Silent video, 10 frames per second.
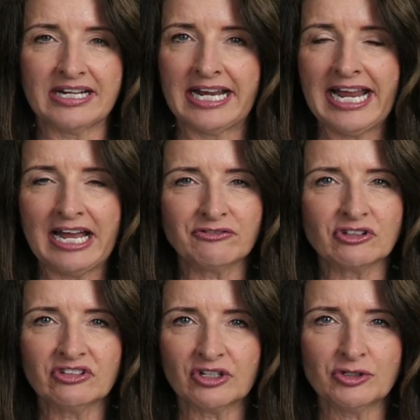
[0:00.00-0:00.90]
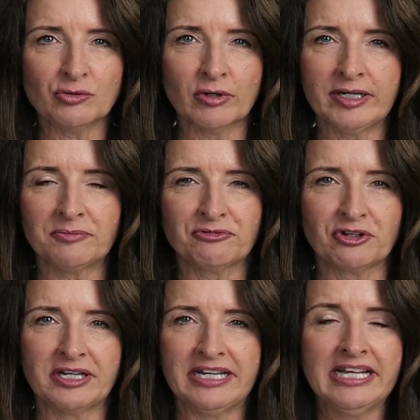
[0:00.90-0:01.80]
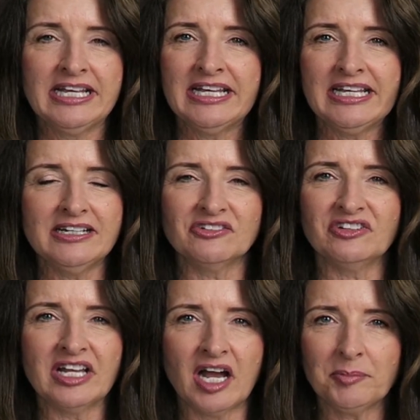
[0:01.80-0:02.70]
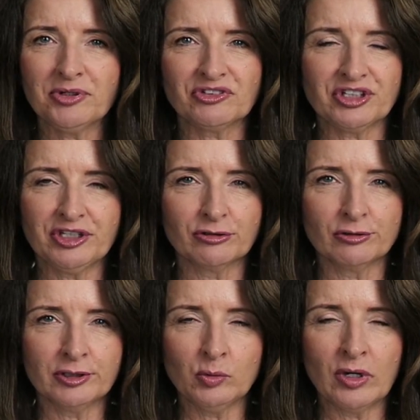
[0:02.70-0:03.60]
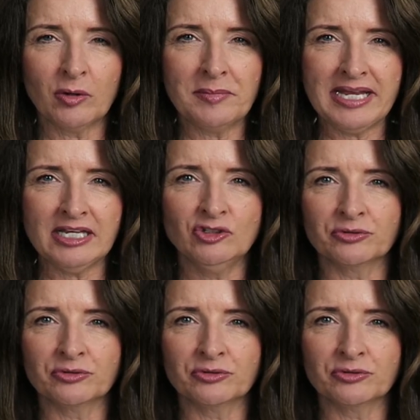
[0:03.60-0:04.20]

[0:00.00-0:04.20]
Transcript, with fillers: And I have to tell you right up front, it is not particularly well made.